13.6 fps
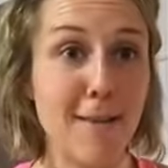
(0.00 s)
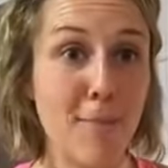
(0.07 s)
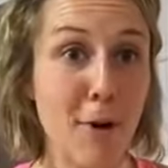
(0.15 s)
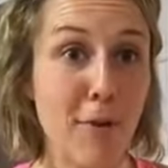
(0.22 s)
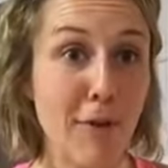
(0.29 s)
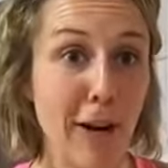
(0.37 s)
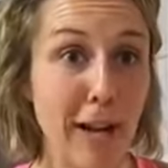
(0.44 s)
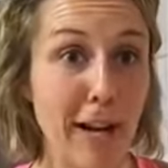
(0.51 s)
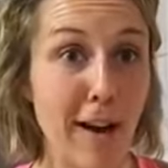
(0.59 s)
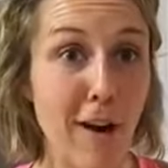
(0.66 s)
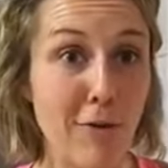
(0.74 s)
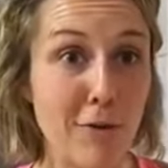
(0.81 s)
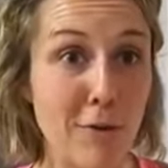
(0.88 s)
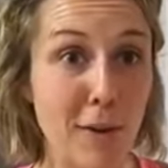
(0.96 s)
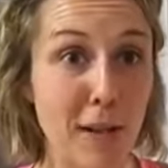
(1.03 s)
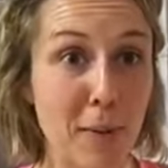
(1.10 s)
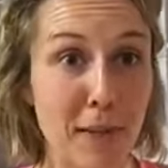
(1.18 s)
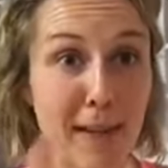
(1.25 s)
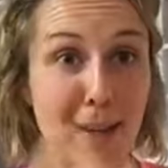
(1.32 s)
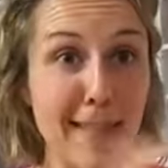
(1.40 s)
overnight oats really
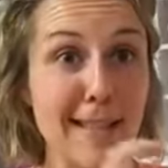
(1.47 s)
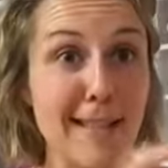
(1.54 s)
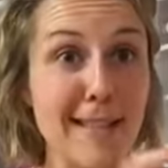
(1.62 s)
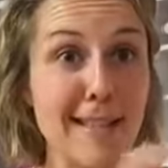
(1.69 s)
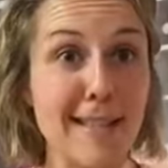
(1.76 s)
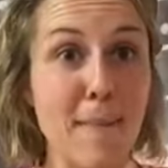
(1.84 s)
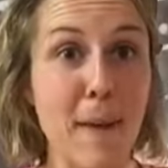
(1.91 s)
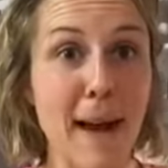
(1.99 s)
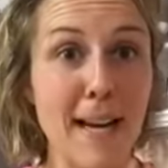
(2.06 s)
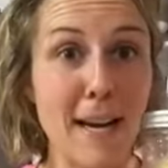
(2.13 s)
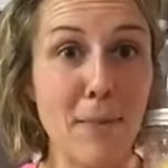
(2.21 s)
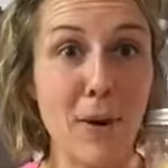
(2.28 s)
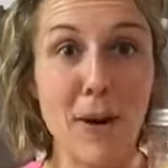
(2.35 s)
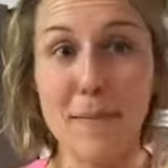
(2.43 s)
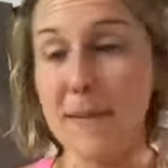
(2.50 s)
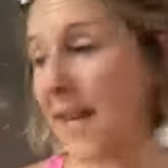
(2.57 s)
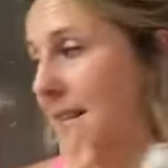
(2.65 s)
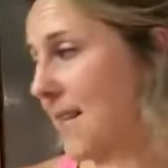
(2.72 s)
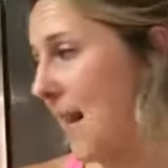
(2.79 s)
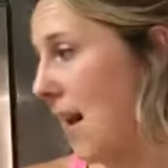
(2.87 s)
quick. This is the pineapple
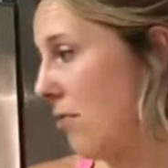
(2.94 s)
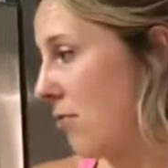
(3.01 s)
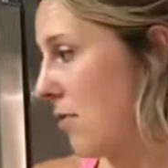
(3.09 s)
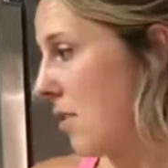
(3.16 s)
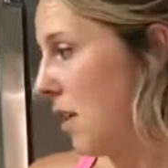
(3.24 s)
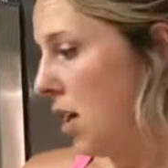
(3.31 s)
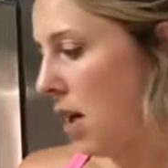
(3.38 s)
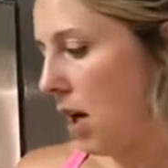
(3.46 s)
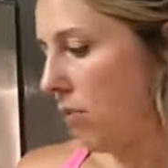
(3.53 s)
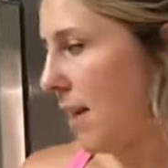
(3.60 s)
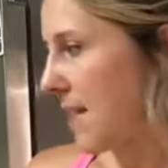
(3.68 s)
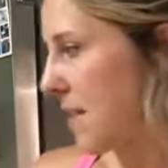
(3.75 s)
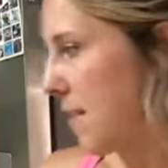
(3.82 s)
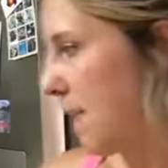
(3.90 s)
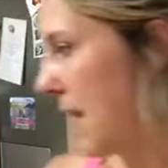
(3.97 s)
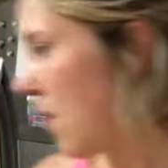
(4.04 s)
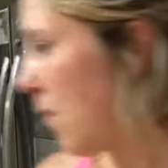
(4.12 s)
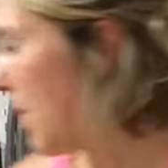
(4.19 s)
upside down recipe that we